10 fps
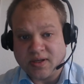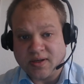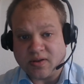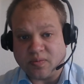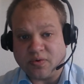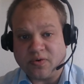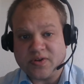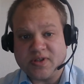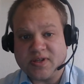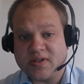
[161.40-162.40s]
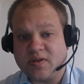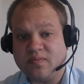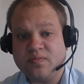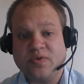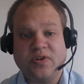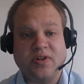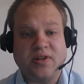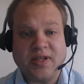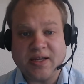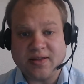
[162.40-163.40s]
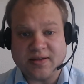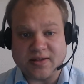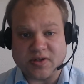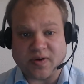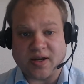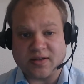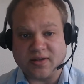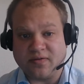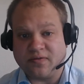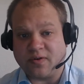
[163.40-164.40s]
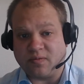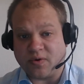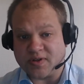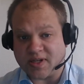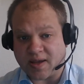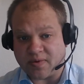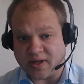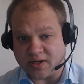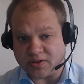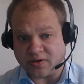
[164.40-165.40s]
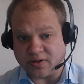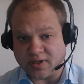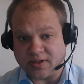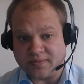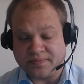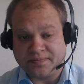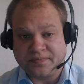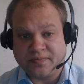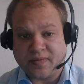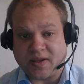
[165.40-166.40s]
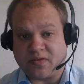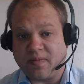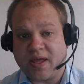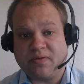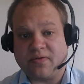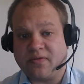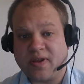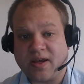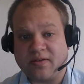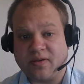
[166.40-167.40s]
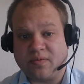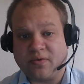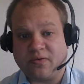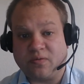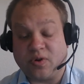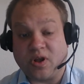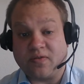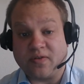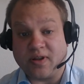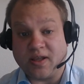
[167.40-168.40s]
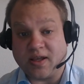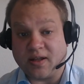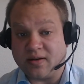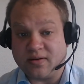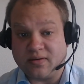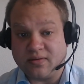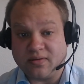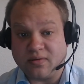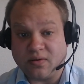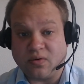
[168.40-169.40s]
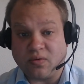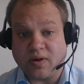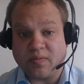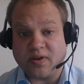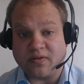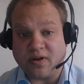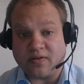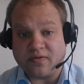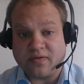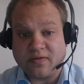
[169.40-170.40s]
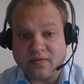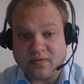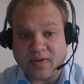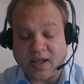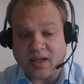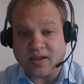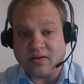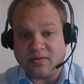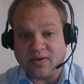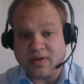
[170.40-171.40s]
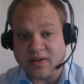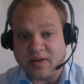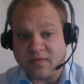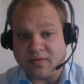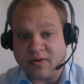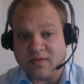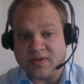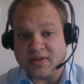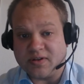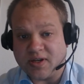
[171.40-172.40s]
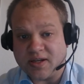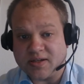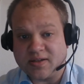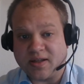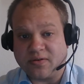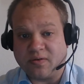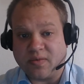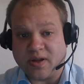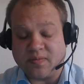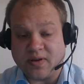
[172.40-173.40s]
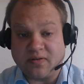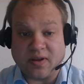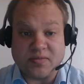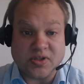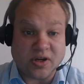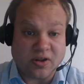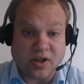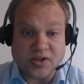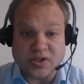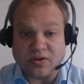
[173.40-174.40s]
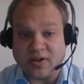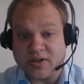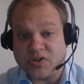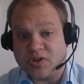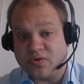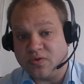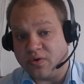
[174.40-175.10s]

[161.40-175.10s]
the person is completely distracted from what's happening internally. As a matter of fact, the person will often get quite pissed off at you if you even suggest that there might be some psychological issue